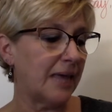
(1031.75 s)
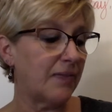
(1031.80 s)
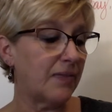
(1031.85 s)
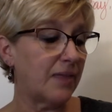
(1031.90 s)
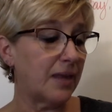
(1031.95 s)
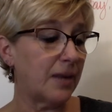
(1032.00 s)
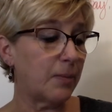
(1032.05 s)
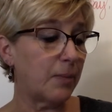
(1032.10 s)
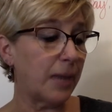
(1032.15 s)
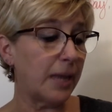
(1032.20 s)

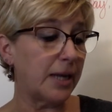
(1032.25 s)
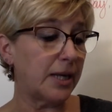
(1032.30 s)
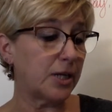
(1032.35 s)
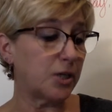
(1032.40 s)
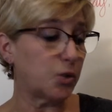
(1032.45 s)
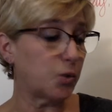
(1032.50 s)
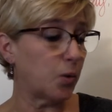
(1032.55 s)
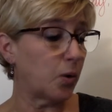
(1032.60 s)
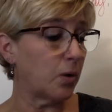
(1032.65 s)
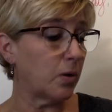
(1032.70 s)
then made it
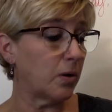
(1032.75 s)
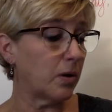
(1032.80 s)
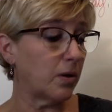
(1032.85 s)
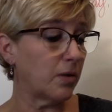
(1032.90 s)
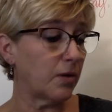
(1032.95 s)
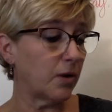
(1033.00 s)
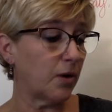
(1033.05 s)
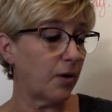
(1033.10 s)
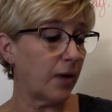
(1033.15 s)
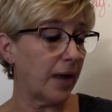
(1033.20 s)
twirl on
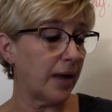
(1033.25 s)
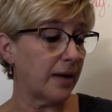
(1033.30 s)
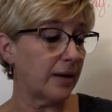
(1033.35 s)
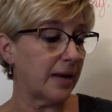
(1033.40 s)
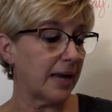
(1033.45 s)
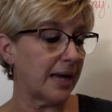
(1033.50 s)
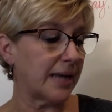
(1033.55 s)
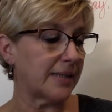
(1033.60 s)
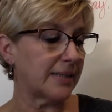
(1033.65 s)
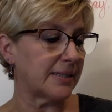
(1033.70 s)
the ground
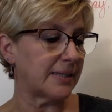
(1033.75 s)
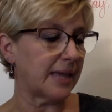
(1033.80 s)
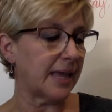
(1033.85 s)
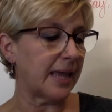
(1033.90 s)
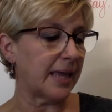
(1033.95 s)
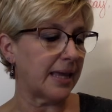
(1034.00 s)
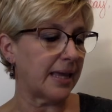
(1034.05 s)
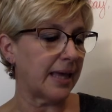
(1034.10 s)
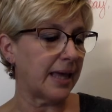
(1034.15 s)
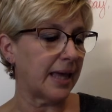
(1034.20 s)
like a
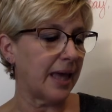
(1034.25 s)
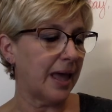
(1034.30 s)
snake.